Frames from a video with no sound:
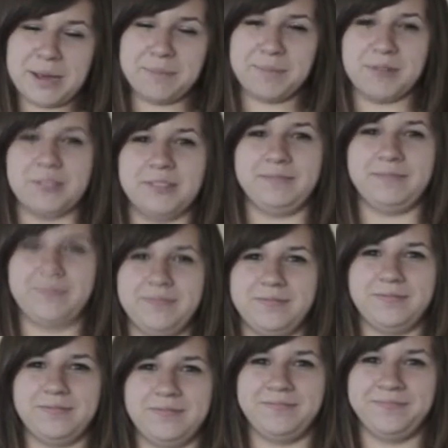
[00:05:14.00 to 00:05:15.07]
people,
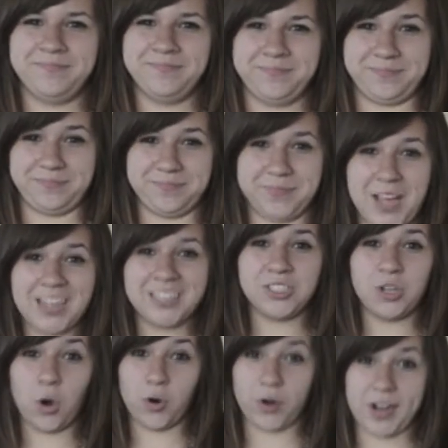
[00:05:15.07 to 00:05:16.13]

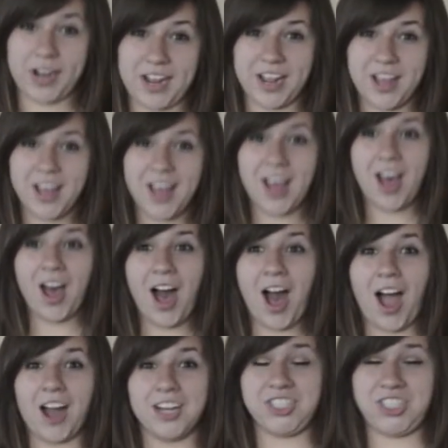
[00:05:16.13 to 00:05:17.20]
Tori,
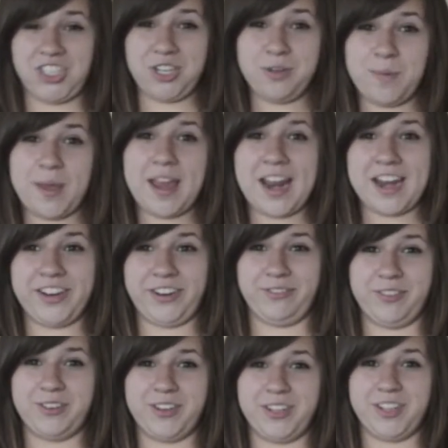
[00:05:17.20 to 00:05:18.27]
are stupid and don't
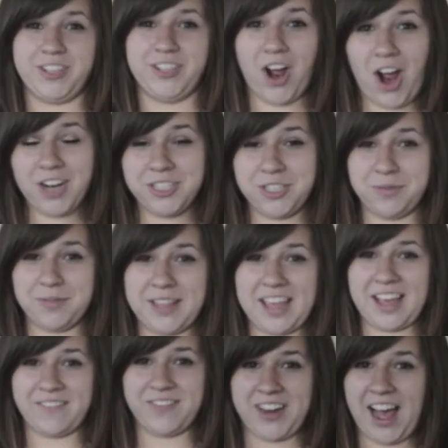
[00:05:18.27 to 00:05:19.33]
go to the doctor when they
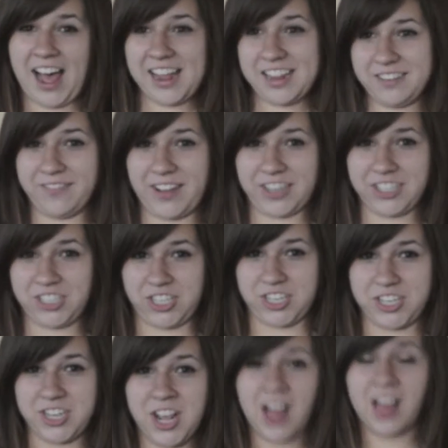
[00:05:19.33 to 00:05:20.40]
have an eye infection,
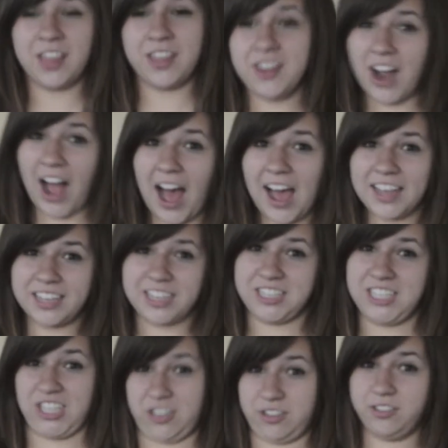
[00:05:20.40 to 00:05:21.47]
their eye
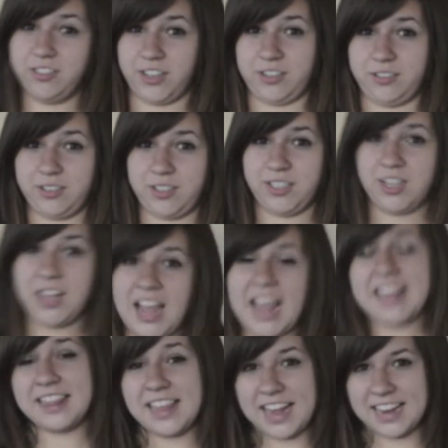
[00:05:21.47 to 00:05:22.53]
gets all gross
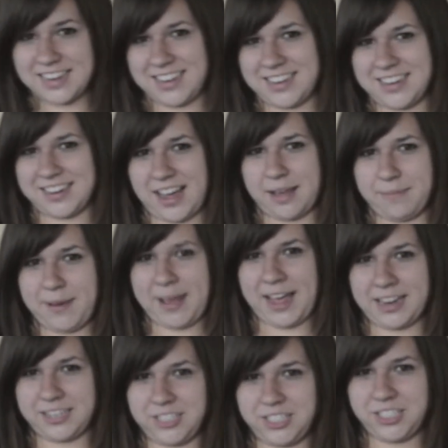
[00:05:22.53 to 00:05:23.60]
and they need an eye
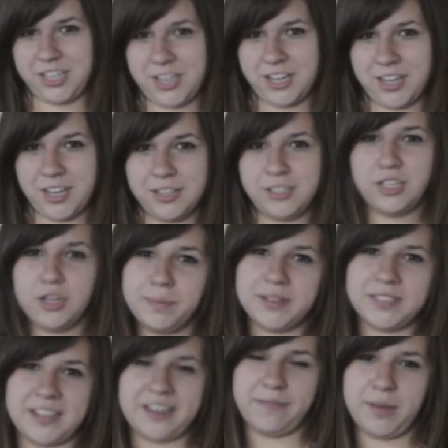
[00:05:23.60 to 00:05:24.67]
patch.
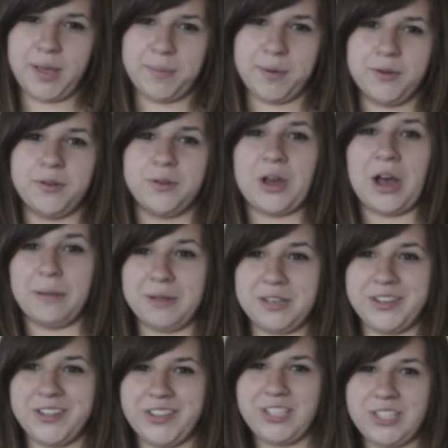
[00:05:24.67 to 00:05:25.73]
2% of people who come
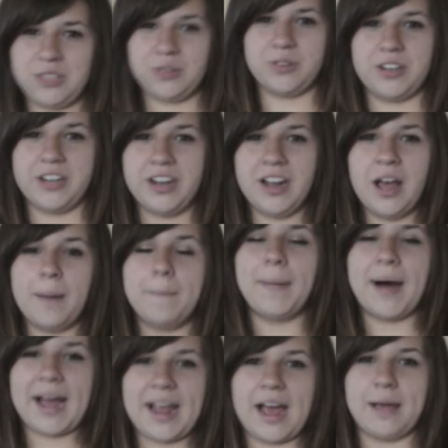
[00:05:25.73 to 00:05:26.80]
into the store
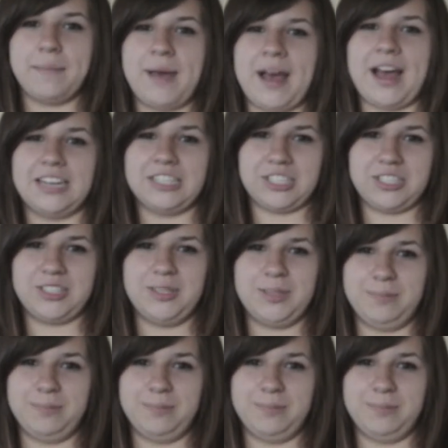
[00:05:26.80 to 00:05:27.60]
buy eye patches.